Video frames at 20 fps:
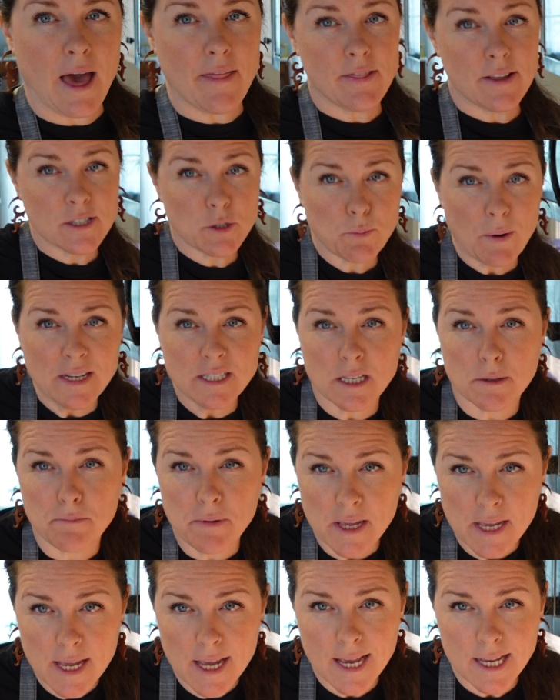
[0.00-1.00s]
And this
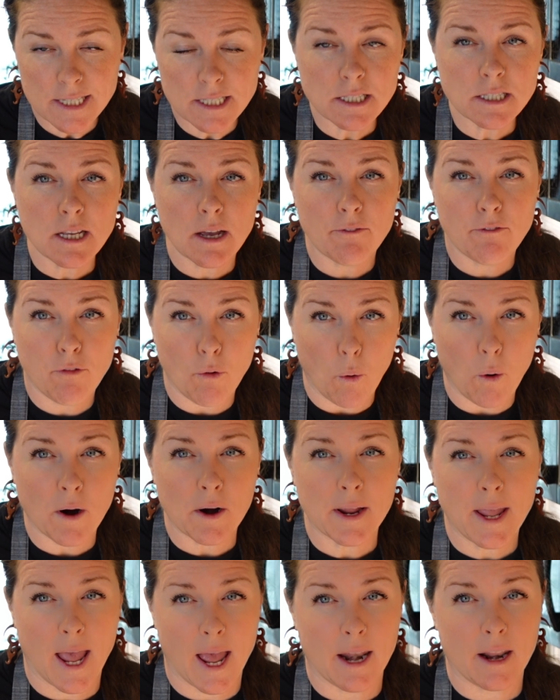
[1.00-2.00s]
recipe is
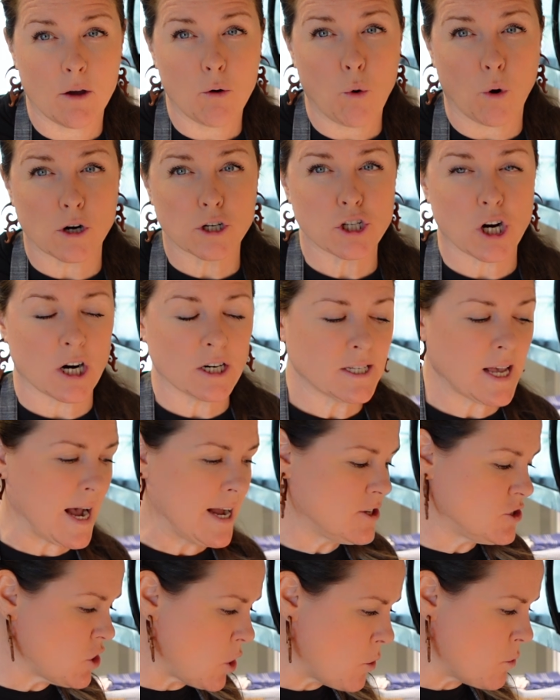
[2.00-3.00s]
for canning quart jars.
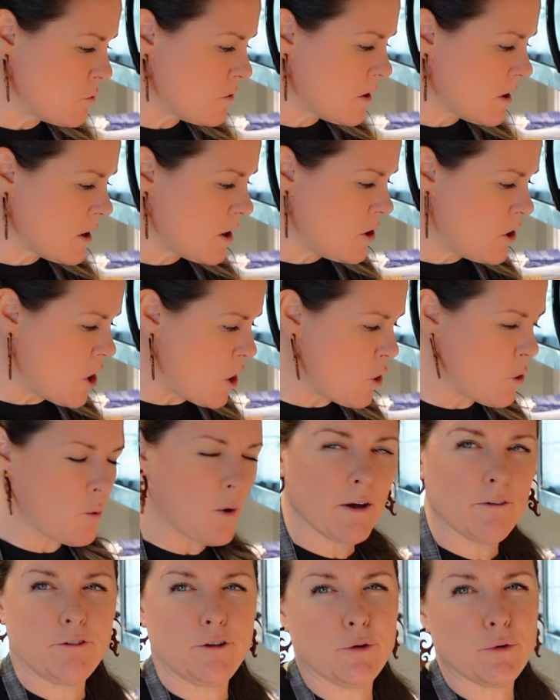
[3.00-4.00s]
I don't know
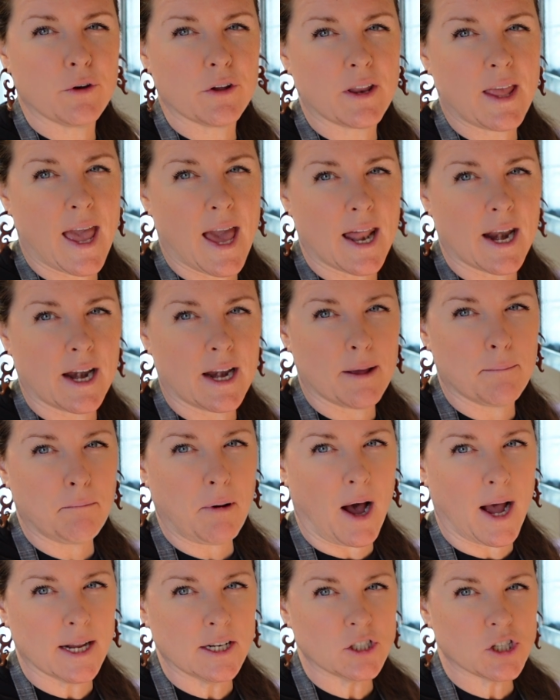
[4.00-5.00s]
if you could can it in
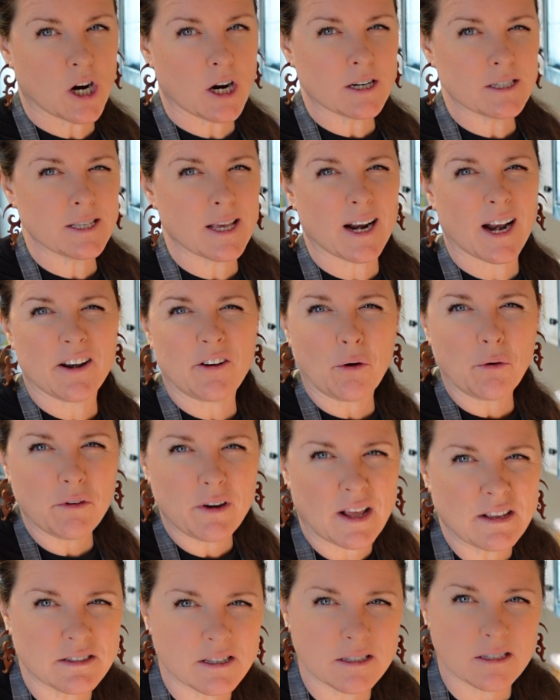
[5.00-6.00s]
pint jars, and I don't
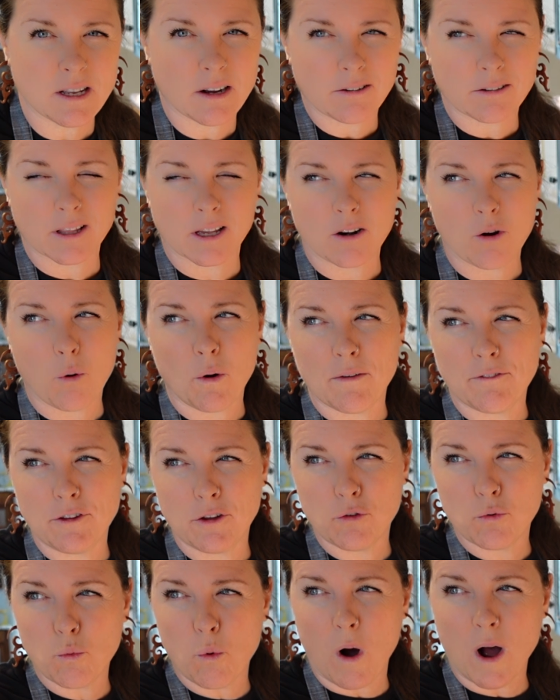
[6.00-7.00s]
necessarily know if
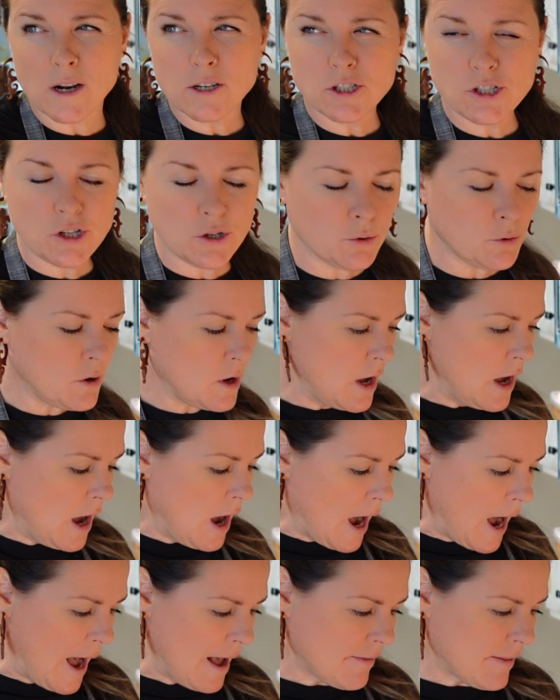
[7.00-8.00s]
you'd want to.
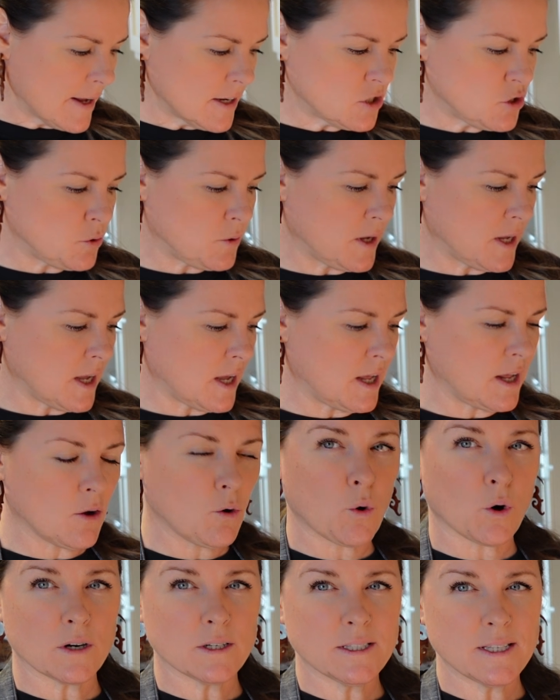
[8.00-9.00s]
I like doing it in
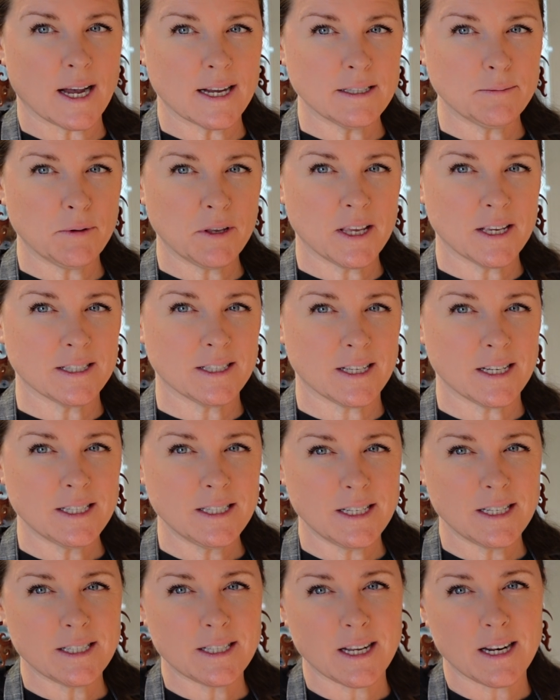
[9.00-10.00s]
quart size because
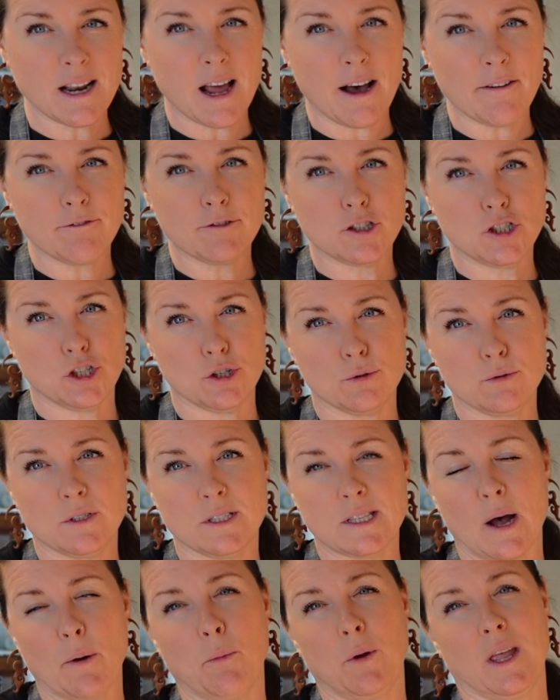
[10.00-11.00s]
this is enough juice
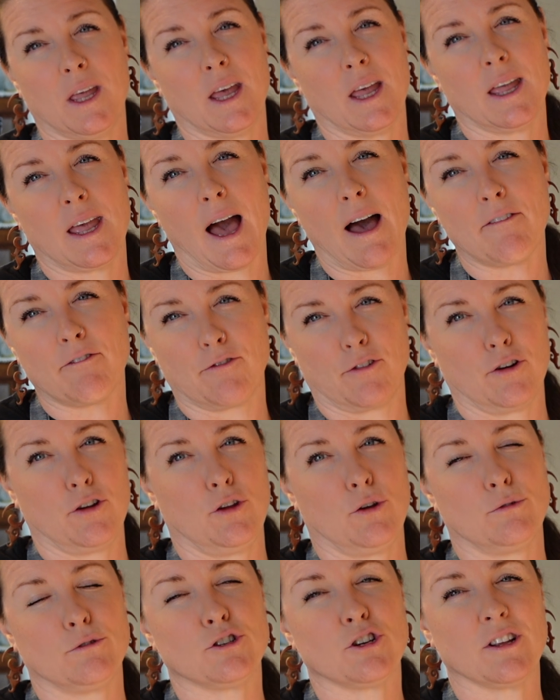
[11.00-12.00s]
that we can get for
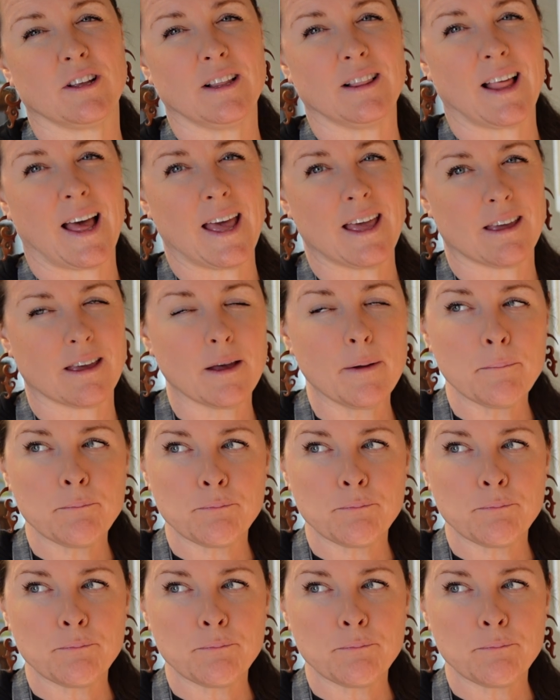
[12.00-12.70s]
usually like